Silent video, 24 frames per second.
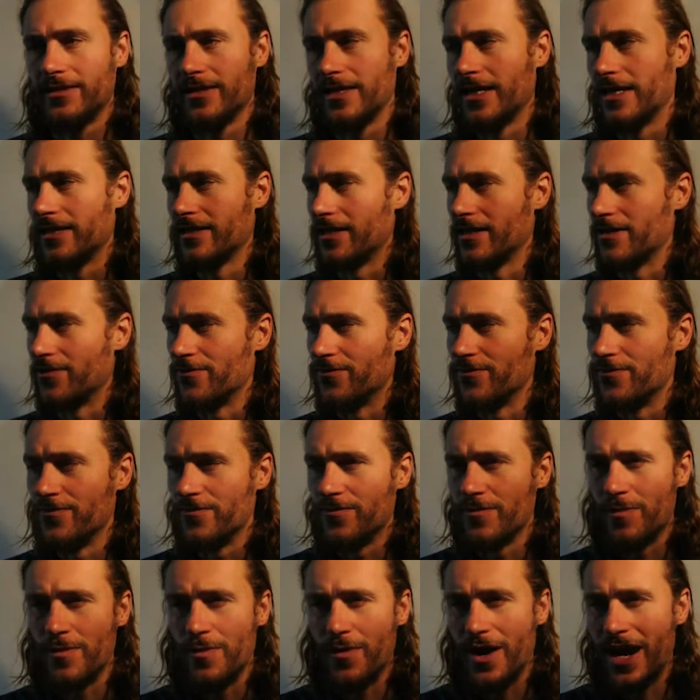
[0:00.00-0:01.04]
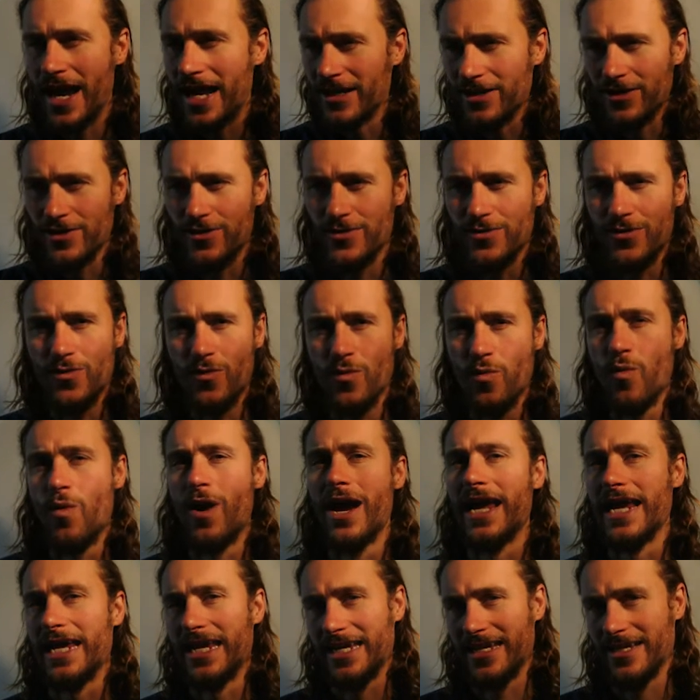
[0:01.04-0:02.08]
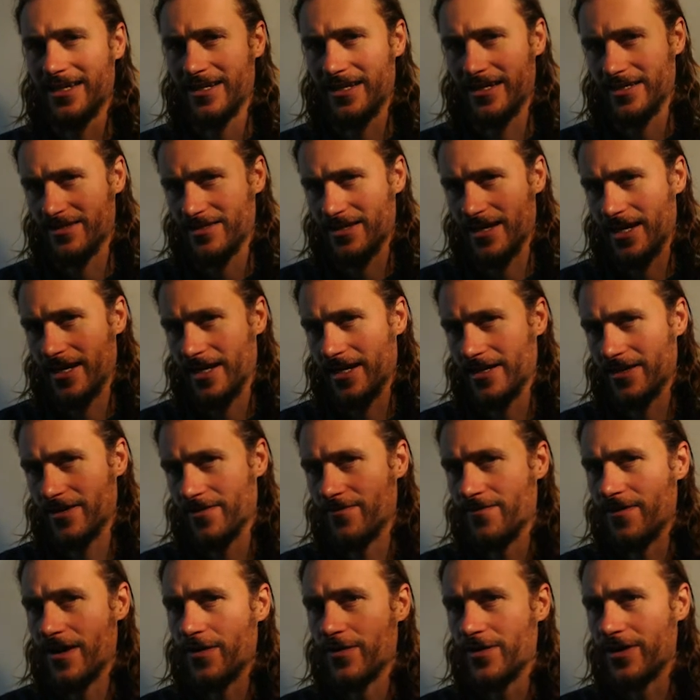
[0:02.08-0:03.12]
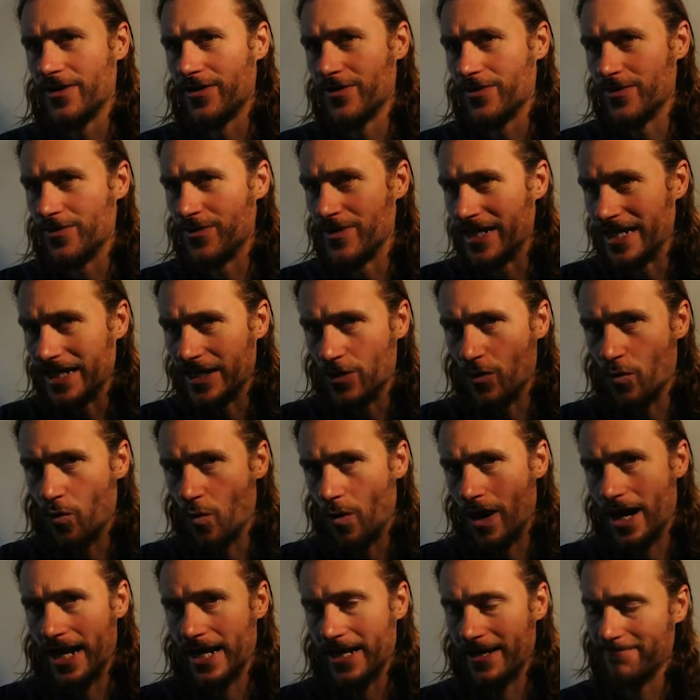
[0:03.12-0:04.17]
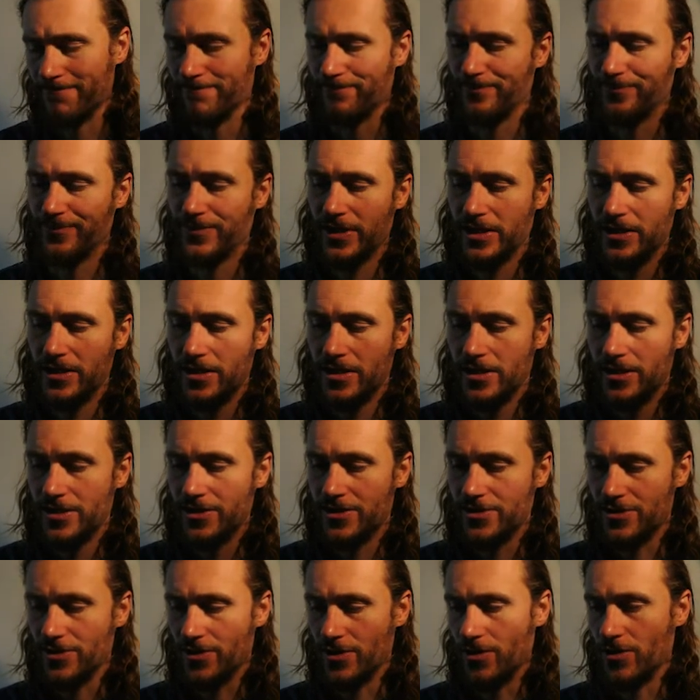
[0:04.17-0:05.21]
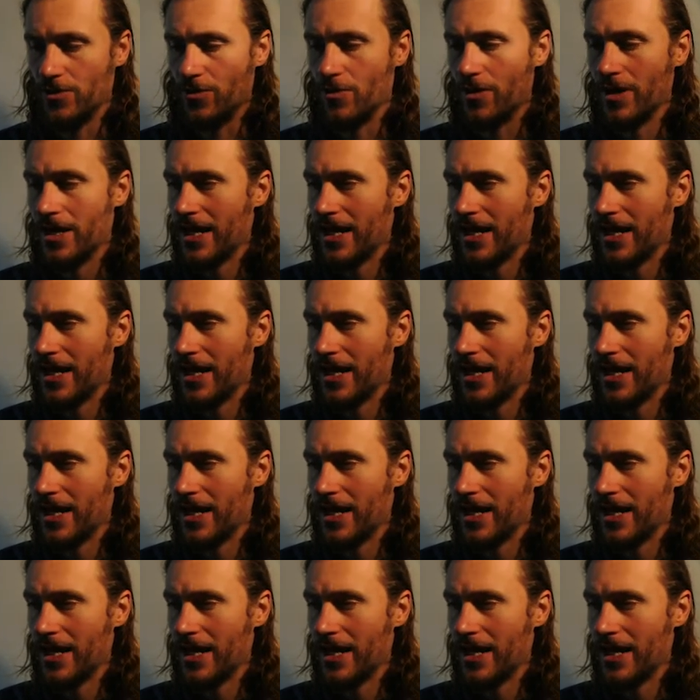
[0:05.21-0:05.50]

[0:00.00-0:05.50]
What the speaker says: In a brand new way, let's say, in a very unique way. So